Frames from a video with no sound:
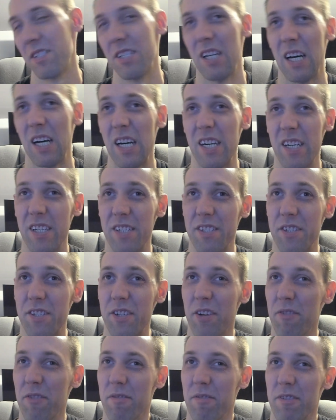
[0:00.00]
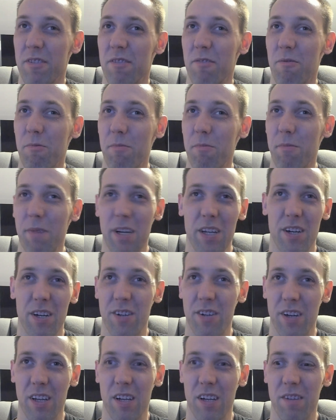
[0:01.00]
I don't know when I'll
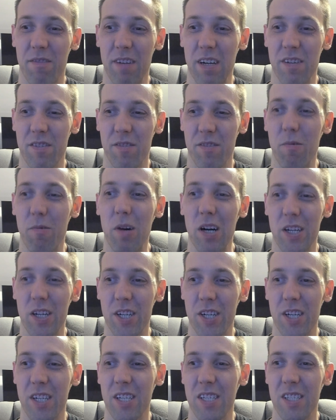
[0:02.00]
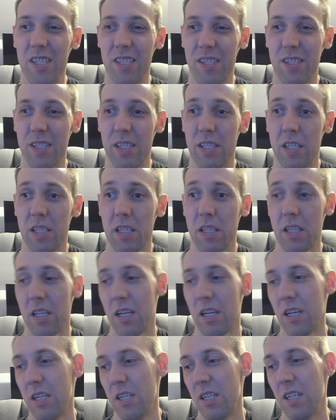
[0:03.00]
get around to watching it.
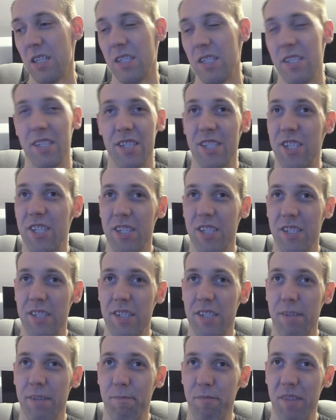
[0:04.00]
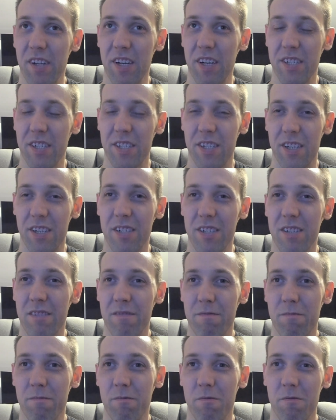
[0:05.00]
It's just something I saw,
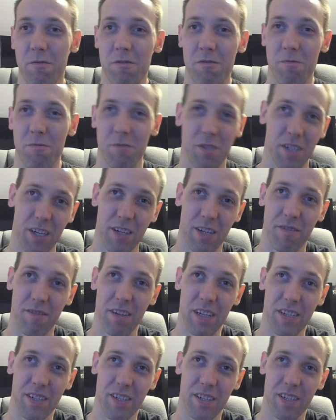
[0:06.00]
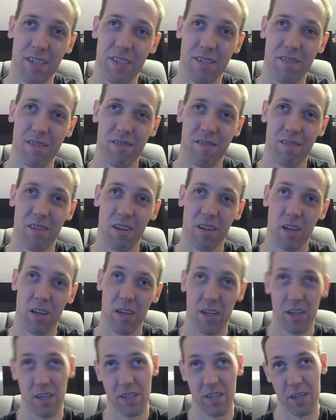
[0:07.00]
was interested,
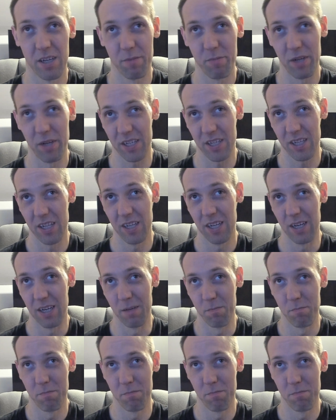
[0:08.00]
and I picked it up.